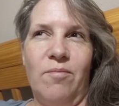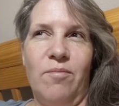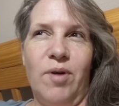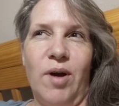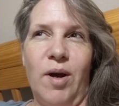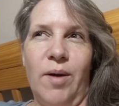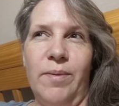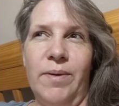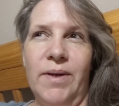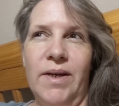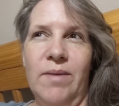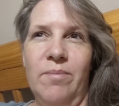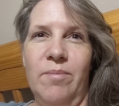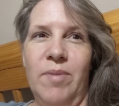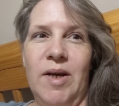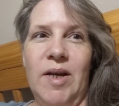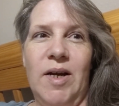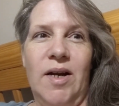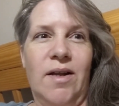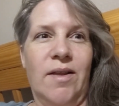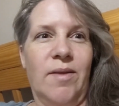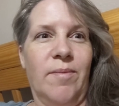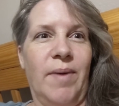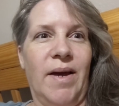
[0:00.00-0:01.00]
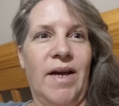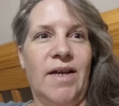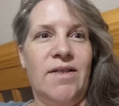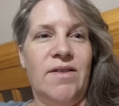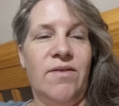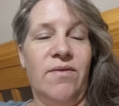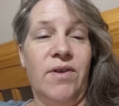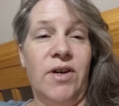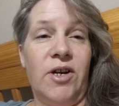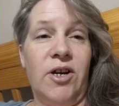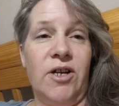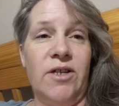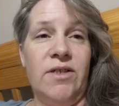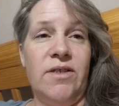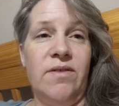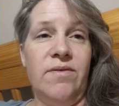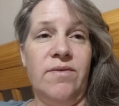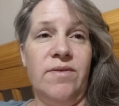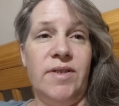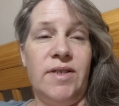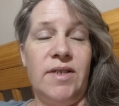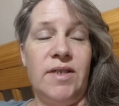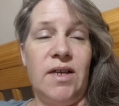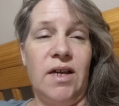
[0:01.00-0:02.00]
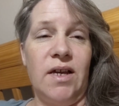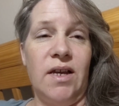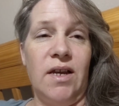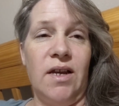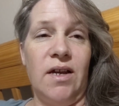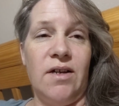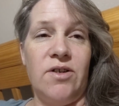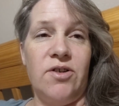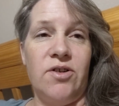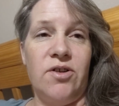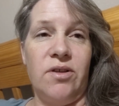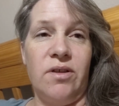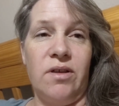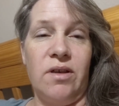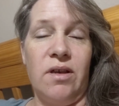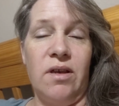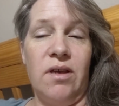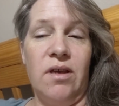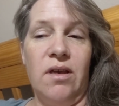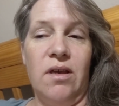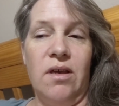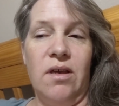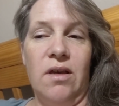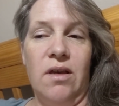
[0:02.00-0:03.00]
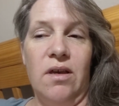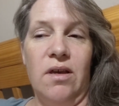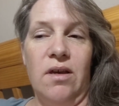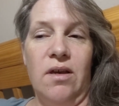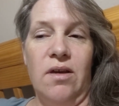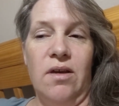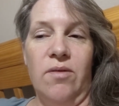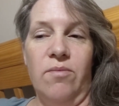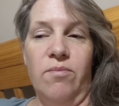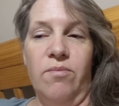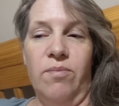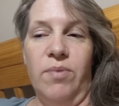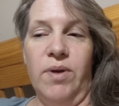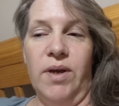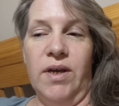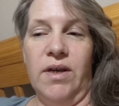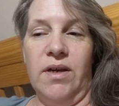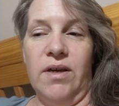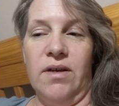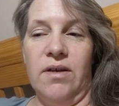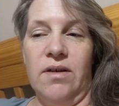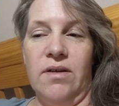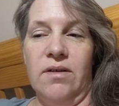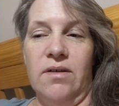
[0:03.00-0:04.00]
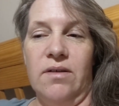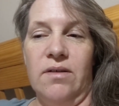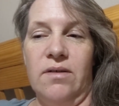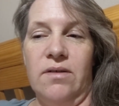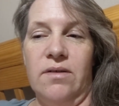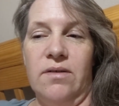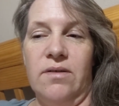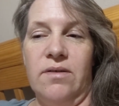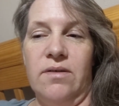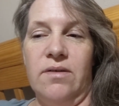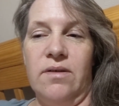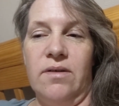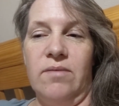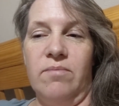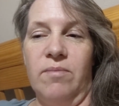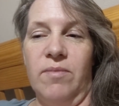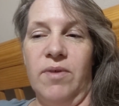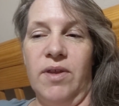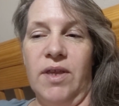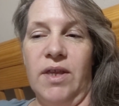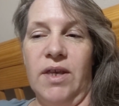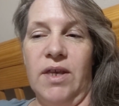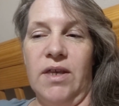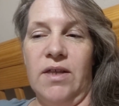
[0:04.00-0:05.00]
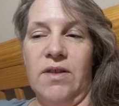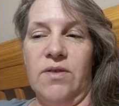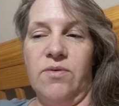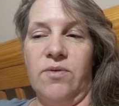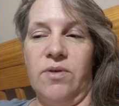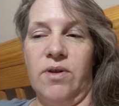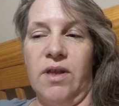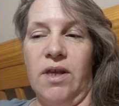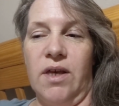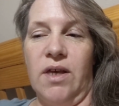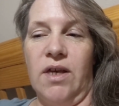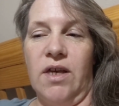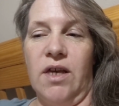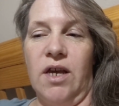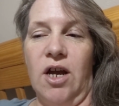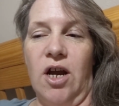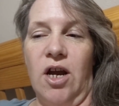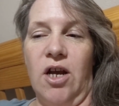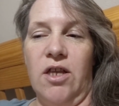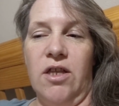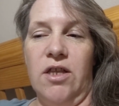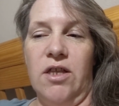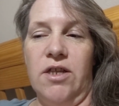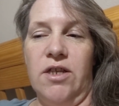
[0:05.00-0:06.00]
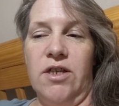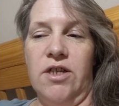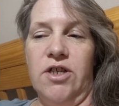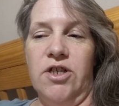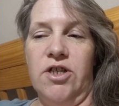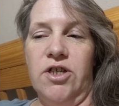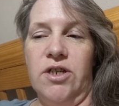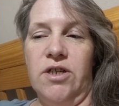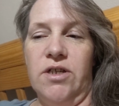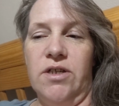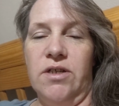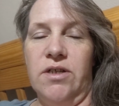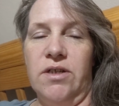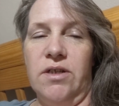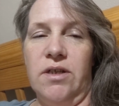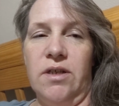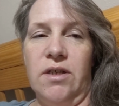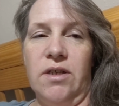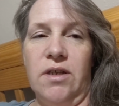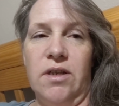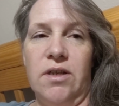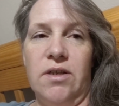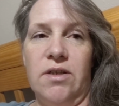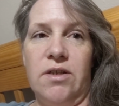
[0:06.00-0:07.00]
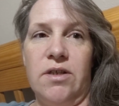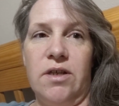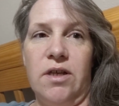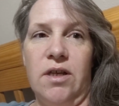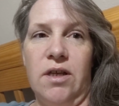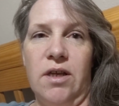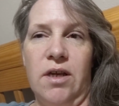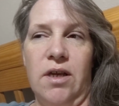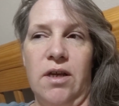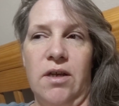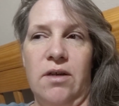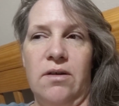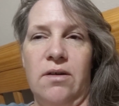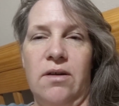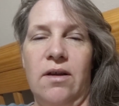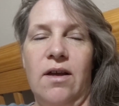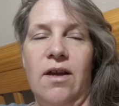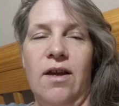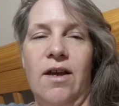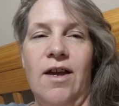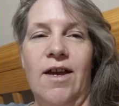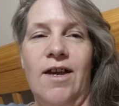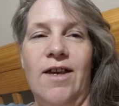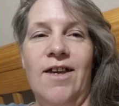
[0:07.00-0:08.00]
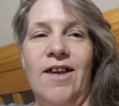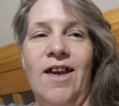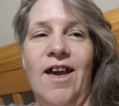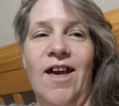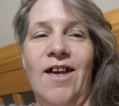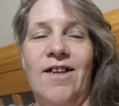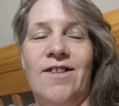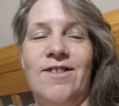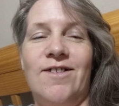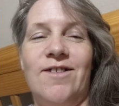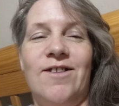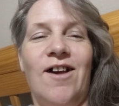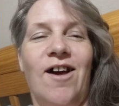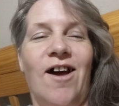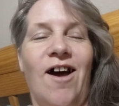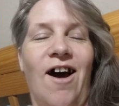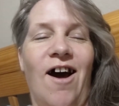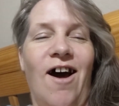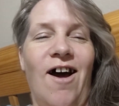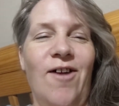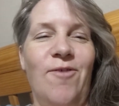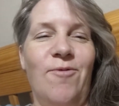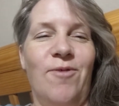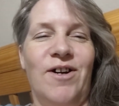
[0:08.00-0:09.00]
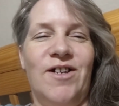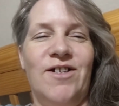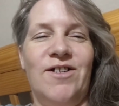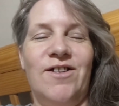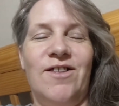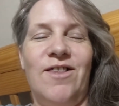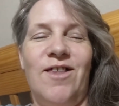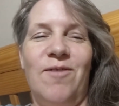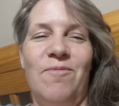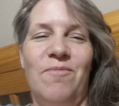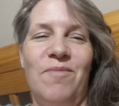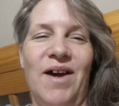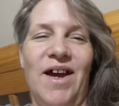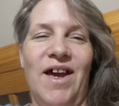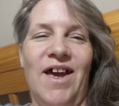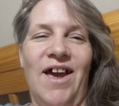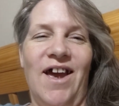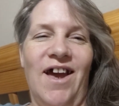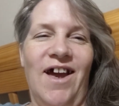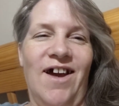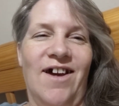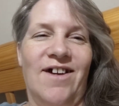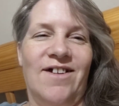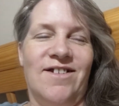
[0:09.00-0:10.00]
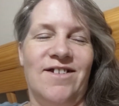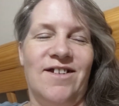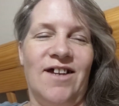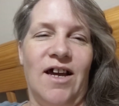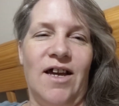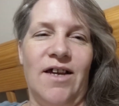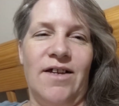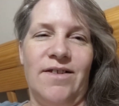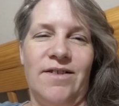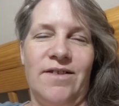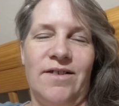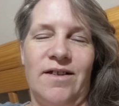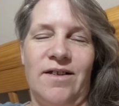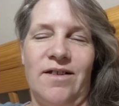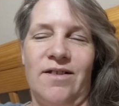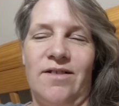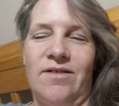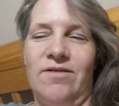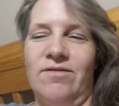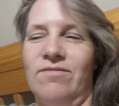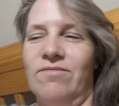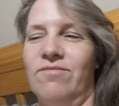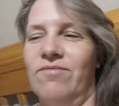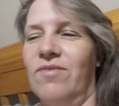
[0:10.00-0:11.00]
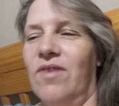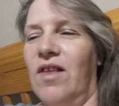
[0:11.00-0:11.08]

probably a bit on the passive aggressive side, actually, because the kids were like, Are the dishes in this clean? Yes, I washed them by hand, I said.